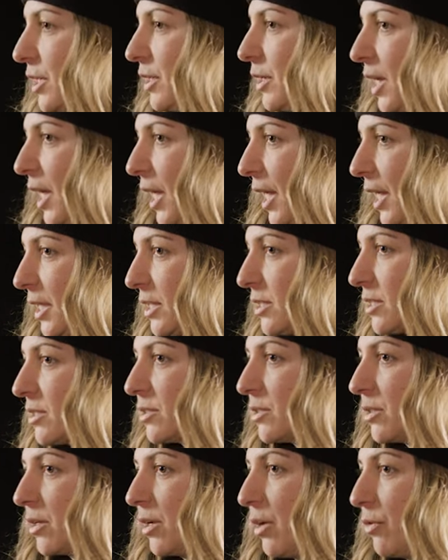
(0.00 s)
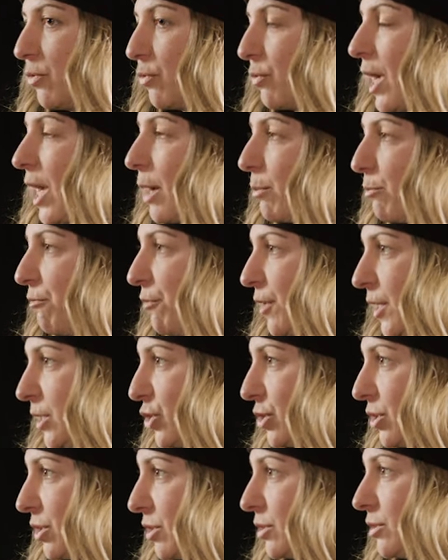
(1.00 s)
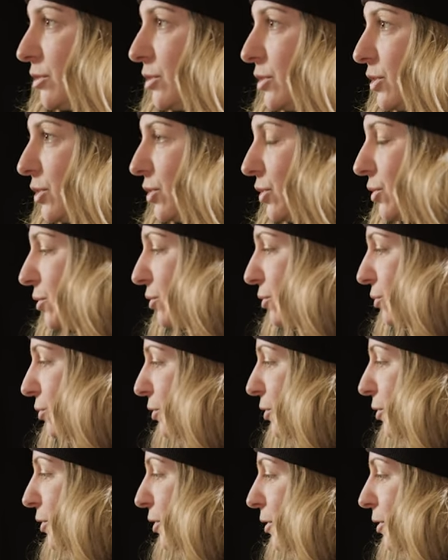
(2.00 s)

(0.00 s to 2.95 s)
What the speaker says: nice wrap feature to